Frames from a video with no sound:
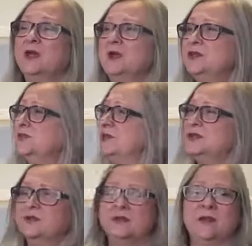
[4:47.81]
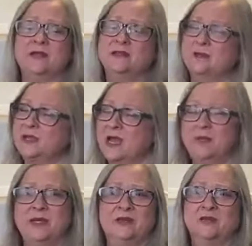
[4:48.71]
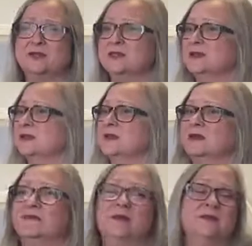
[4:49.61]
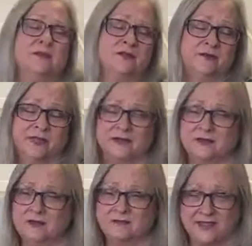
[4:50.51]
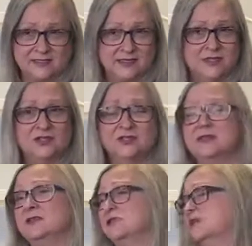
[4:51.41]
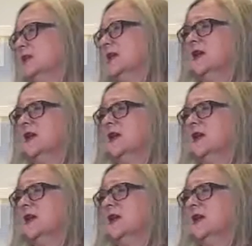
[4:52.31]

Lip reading: You saw during the pandemic how many nurses volunteered at the vaccination centers,